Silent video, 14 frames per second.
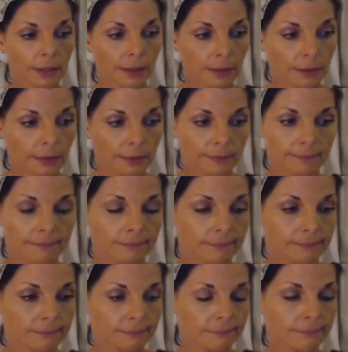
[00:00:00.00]

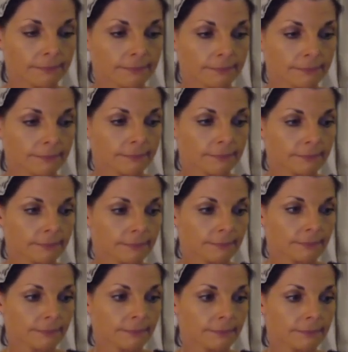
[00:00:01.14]

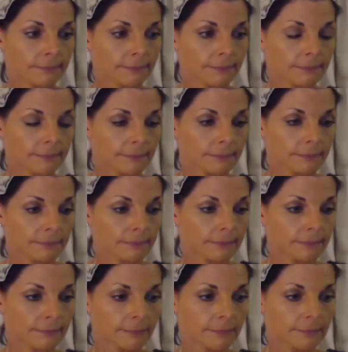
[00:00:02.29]

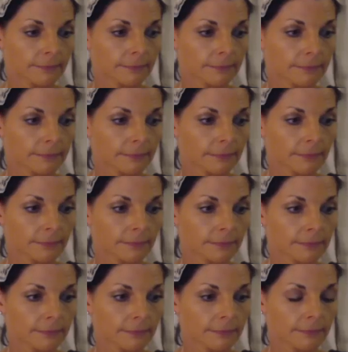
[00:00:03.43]

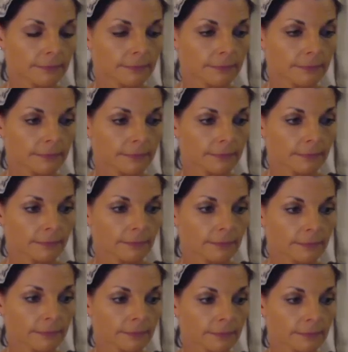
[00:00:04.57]

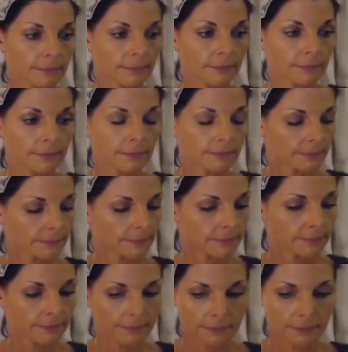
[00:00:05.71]
(no one is talking)